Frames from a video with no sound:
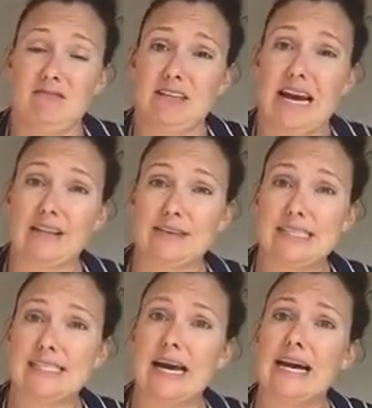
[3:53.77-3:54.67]

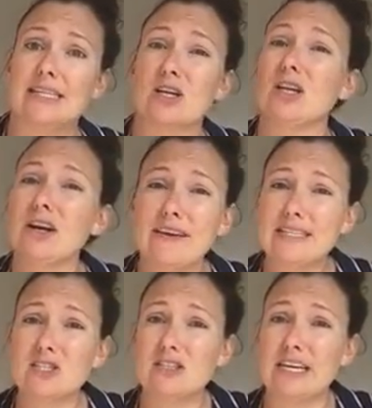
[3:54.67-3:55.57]
calories a day. So a lot of
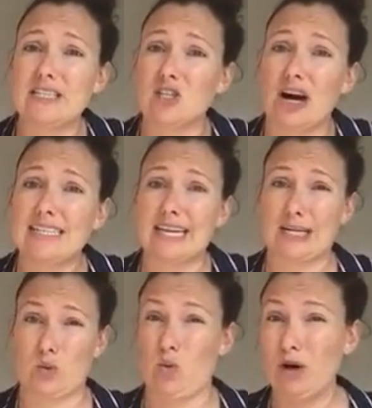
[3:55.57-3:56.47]
these diets are
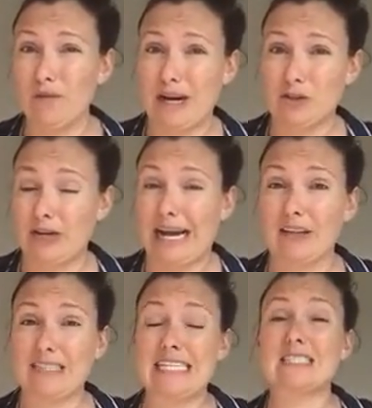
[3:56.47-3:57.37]
like 1,200
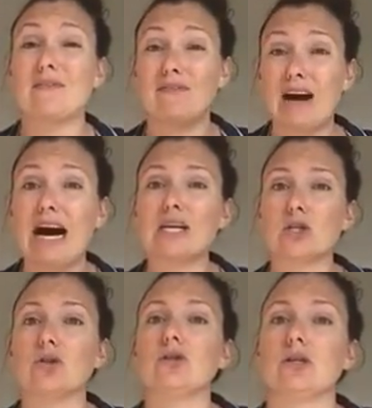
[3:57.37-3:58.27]
calories. It's far
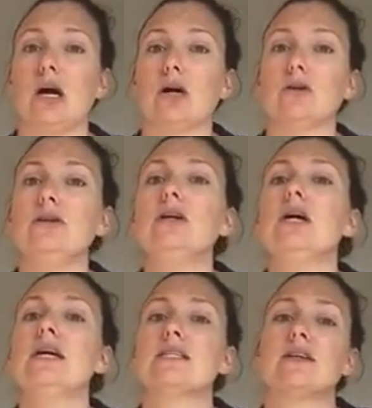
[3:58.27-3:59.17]
too low
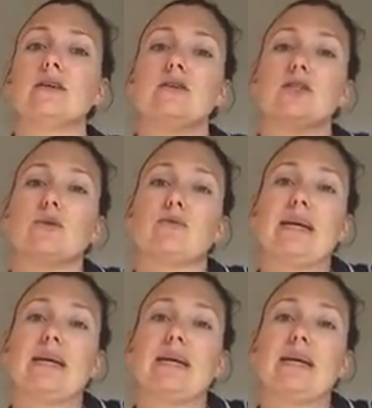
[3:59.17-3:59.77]
to